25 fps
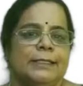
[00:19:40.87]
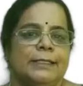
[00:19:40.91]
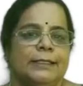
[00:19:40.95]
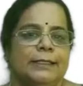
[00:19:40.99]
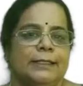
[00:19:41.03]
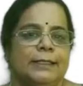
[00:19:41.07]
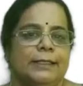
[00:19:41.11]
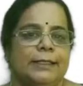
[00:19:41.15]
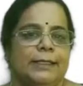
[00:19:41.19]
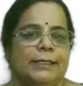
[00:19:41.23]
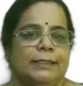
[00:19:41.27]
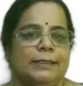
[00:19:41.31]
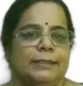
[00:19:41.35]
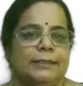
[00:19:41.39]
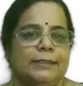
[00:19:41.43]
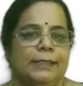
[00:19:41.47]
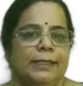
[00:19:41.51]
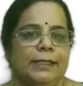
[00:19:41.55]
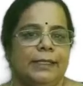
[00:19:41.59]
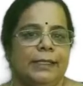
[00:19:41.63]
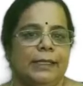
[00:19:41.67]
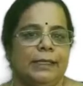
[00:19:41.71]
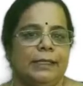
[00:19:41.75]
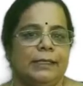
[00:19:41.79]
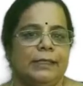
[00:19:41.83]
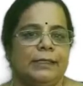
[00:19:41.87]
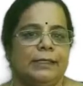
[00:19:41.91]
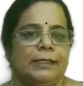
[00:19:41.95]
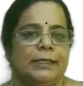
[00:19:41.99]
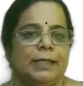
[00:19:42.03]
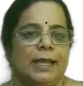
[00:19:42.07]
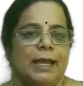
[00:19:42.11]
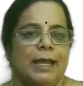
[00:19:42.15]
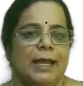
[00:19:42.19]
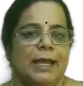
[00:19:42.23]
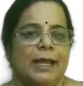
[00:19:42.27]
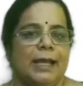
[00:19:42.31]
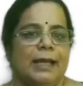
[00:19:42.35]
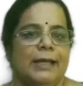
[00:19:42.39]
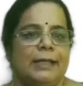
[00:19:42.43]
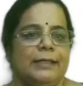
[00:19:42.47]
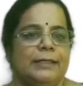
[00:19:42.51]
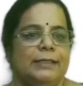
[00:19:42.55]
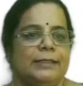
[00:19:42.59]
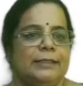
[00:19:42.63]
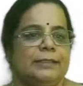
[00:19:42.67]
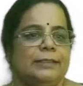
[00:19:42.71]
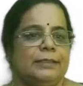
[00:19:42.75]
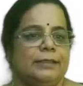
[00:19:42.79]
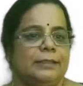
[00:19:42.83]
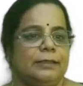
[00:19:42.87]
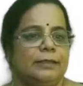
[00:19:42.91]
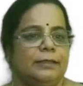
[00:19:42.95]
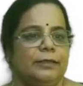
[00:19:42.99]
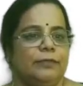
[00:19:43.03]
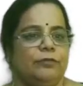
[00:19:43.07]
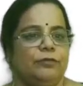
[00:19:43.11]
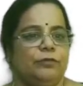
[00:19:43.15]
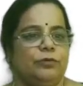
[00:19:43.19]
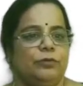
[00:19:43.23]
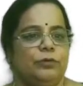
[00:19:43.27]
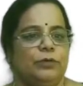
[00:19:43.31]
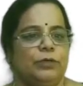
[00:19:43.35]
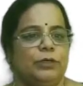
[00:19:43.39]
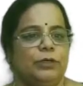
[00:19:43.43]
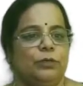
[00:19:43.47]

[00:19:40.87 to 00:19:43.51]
33 and 34.